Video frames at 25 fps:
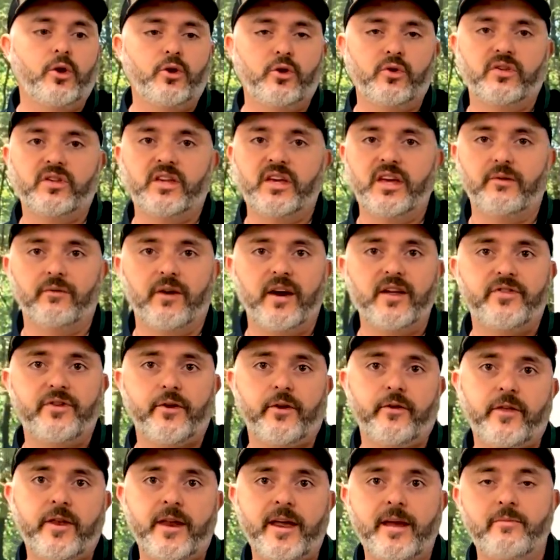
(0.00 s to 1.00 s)
You see it right there
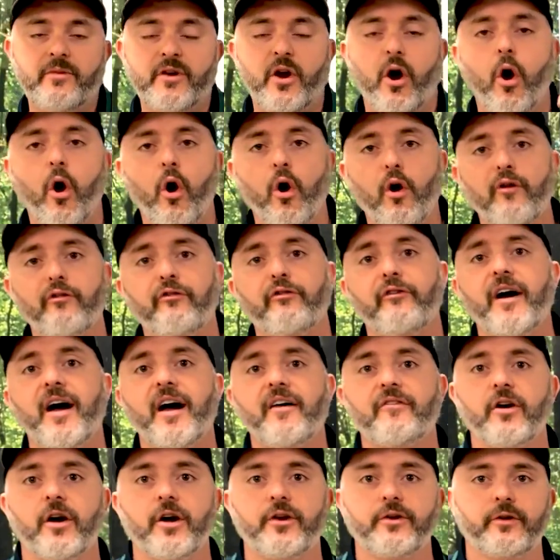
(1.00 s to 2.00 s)
in the name, the
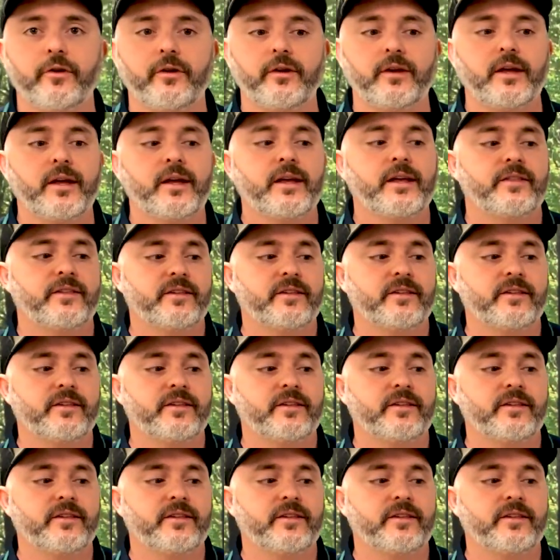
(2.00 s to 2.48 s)
R500.